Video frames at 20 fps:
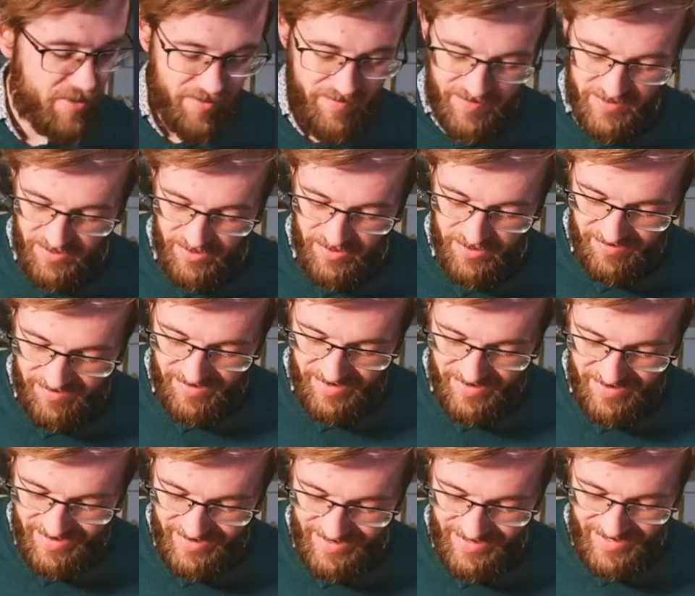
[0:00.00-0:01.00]
solved
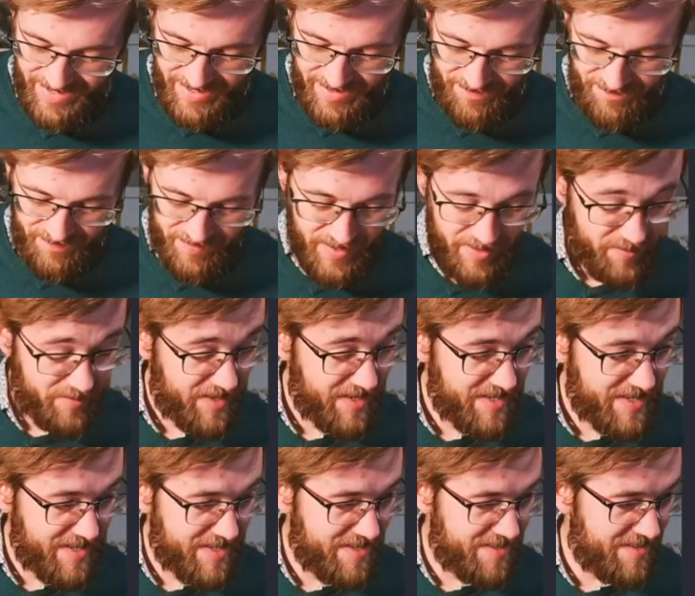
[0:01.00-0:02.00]
it, but
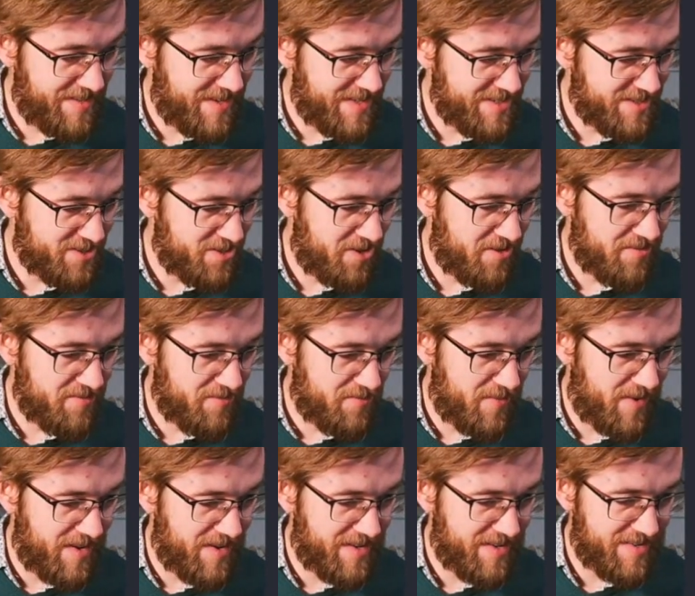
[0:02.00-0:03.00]
I solved
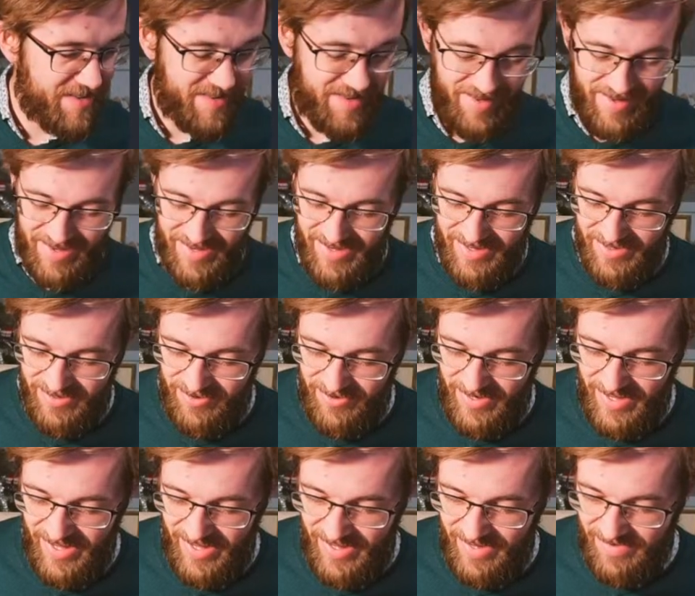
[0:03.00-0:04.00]
mine
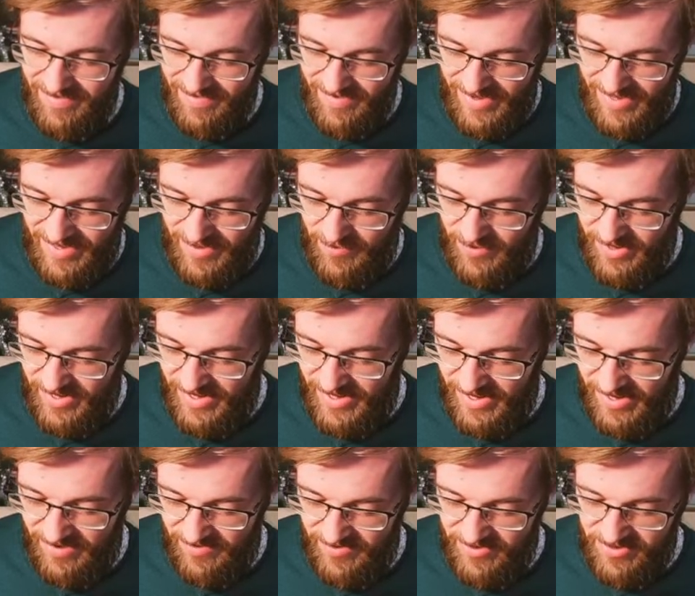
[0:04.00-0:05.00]
today at the beginning
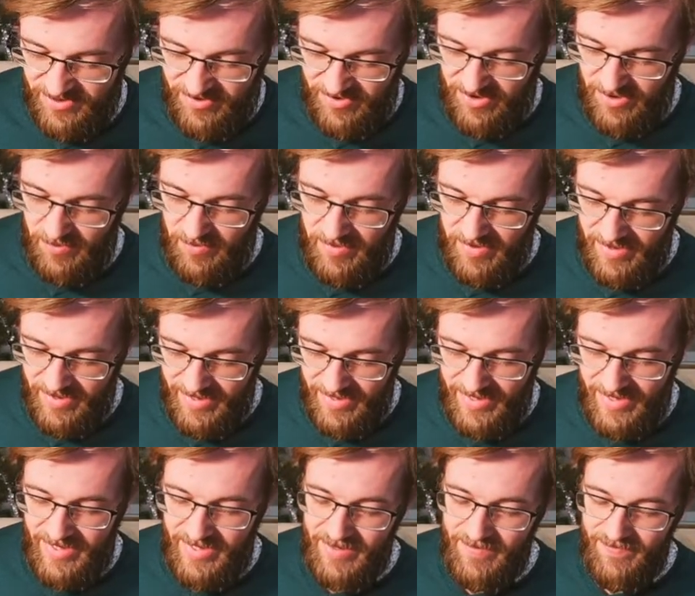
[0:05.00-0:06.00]
of the stream,
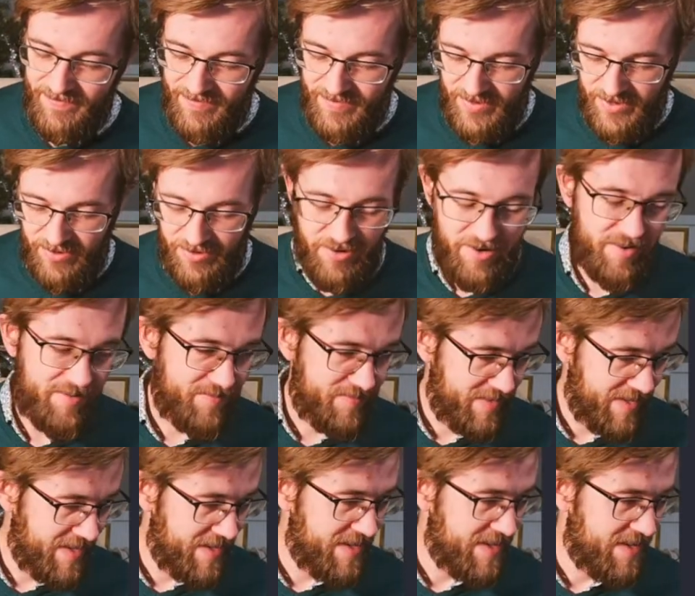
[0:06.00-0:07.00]
or
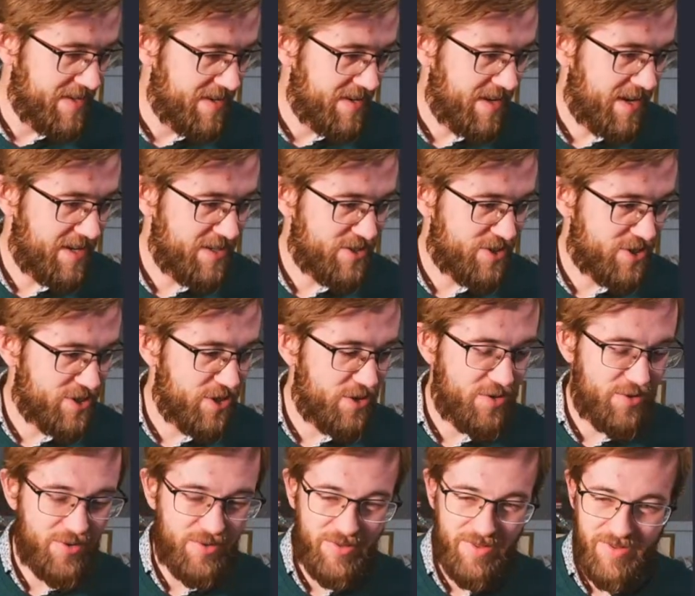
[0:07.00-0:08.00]
I
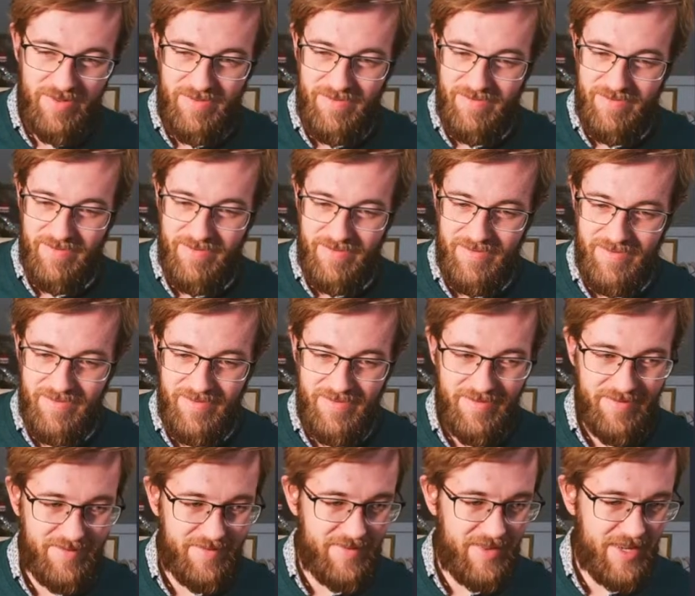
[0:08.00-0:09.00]
showed
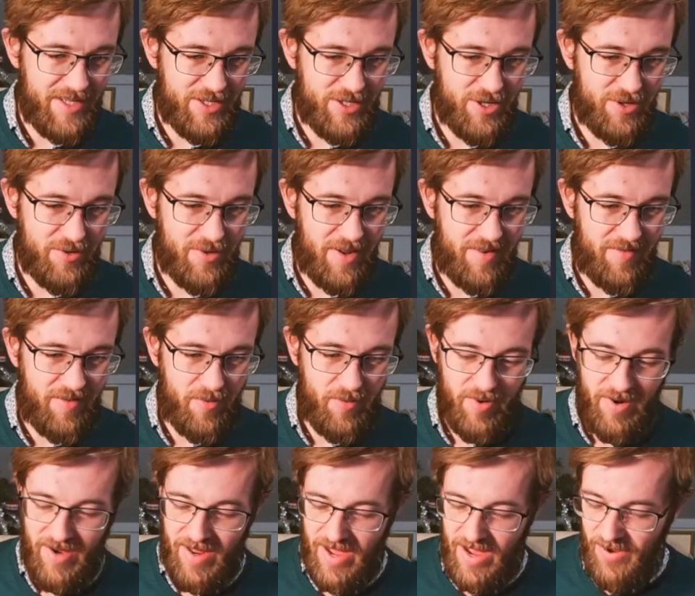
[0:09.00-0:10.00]

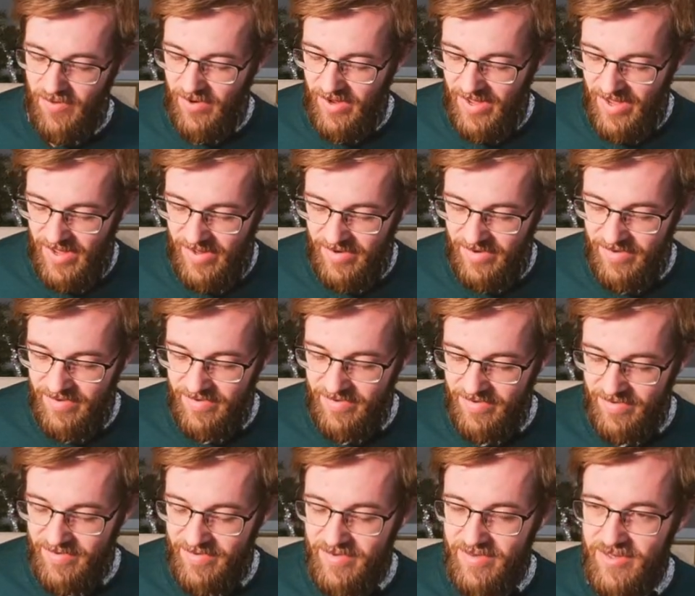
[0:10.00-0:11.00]
everyone how I had
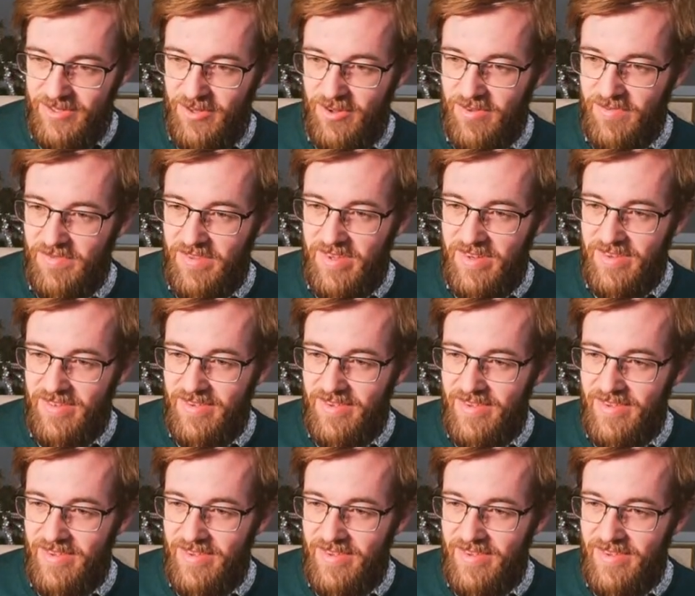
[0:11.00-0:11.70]
solved it.